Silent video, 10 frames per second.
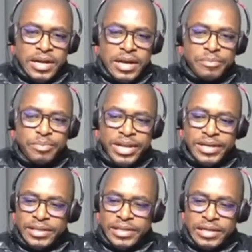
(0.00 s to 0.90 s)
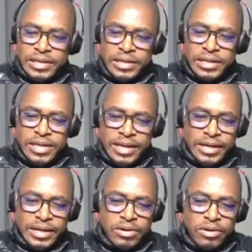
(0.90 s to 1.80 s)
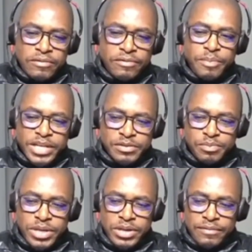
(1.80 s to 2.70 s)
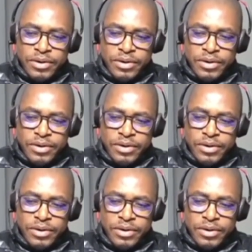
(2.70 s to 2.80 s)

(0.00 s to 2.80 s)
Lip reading: pending the hearing of Part B of our